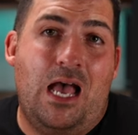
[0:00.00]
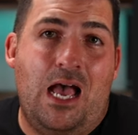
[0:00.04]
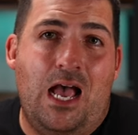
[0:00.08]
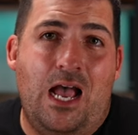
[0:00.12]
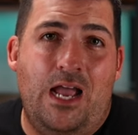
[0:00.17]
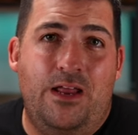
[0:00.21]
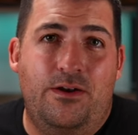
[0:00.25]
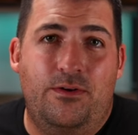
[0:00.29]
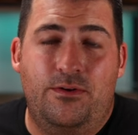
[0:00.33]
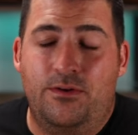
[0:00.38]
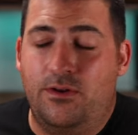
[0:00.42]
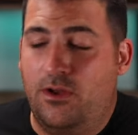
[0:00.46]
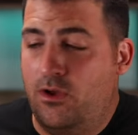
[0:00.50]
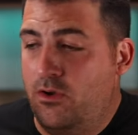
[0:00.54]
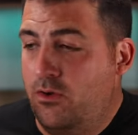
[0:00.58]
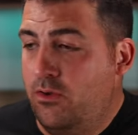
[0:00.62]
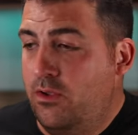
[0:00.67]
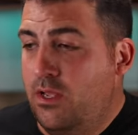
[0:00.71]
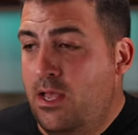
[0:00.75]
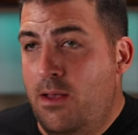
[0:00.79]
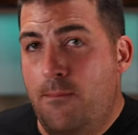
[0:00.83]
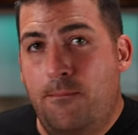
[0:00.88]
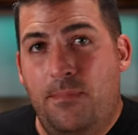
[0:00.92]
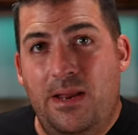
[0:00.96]
I don't
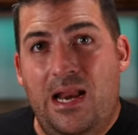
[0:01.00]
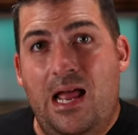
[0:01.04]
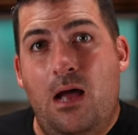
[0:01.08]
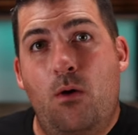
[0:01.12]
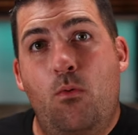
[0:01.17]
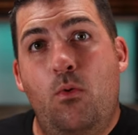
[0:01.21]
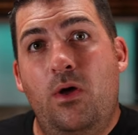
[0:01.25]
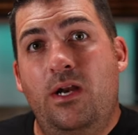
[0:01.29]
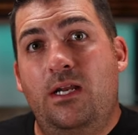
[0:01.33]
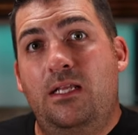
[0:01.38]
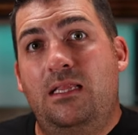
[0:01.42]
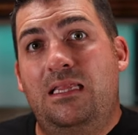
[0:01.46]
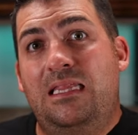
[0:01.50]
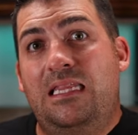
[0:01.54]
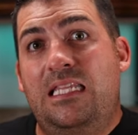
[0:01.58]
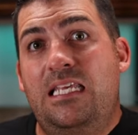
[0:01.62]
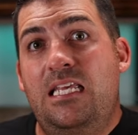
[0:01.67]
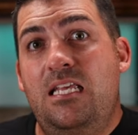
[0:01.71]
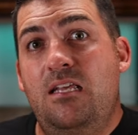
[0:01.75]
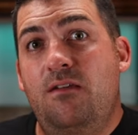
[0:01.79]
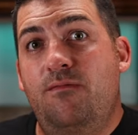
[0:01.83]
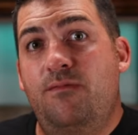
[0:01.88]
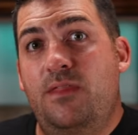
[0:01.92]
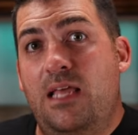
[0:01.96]
know, but I want to
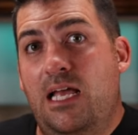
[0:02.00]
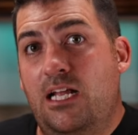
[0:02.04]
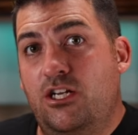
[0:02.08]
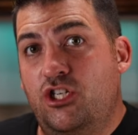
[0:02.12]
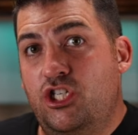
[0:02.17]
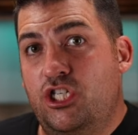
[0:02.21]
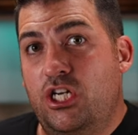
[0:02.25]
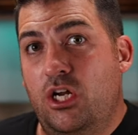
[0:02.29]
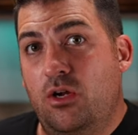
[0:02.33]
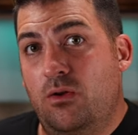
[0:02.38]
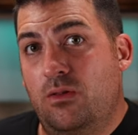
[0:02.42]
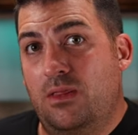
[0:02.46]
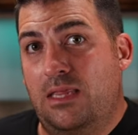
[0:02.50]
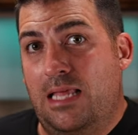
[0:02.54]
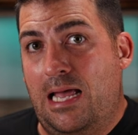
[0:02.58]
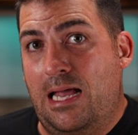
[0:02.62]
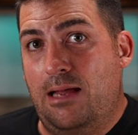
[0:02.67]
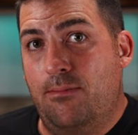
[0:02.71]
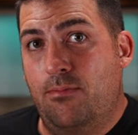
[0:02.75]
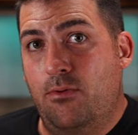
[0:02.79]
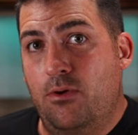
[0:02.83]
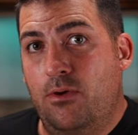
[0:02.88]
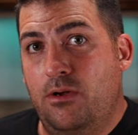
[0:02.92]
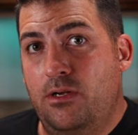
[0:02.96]
leave that shared
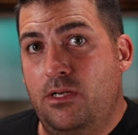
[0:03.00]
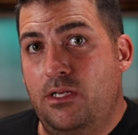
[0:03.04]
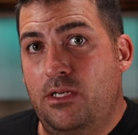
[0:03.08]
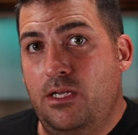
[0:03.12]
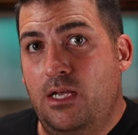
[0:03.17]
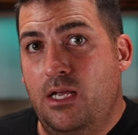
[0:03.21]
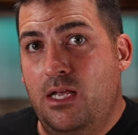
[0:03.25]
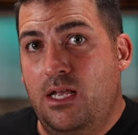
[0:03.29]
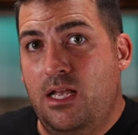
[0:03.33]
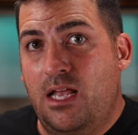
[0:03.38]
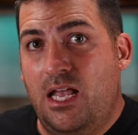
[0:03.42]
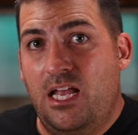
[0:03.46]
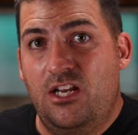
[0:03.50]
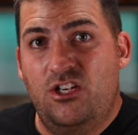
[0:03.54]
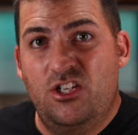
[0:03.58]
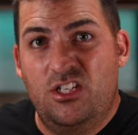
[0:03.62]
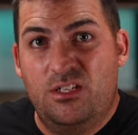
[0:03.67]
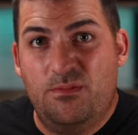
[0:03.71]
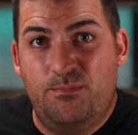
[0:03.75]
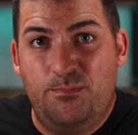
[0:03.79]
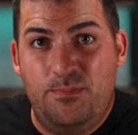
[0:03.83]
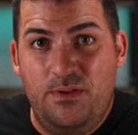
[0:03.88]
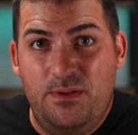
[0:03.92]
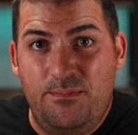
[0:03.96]
library and
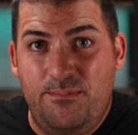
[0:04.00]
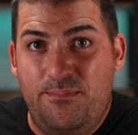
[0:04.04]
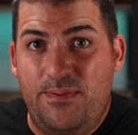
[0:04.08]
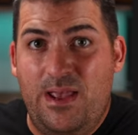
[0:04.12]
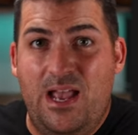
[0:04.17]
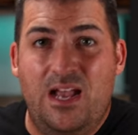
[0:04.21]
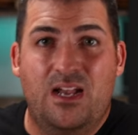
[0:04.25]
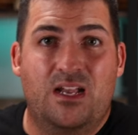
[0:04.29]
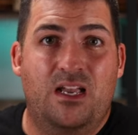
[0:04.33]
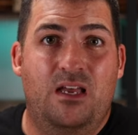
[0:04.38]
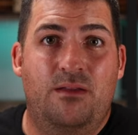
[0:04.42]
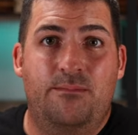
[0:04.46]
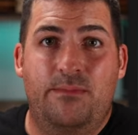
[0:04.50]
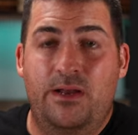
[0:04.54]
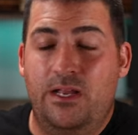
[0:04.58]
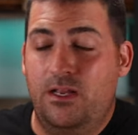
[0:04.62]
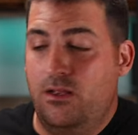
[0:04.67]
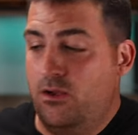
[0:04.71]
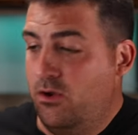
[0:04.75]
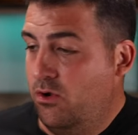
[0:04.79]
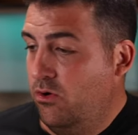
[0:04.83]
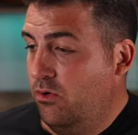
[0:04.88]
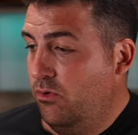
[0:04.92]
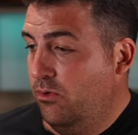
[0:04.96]
just be back on
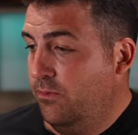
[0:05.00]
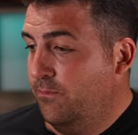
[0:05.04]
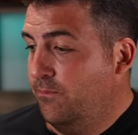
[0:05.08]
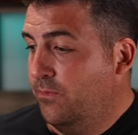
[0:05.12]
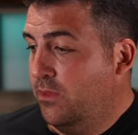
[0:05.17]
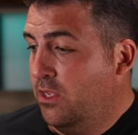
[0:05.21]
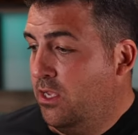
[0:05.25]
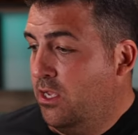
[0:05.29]
my own.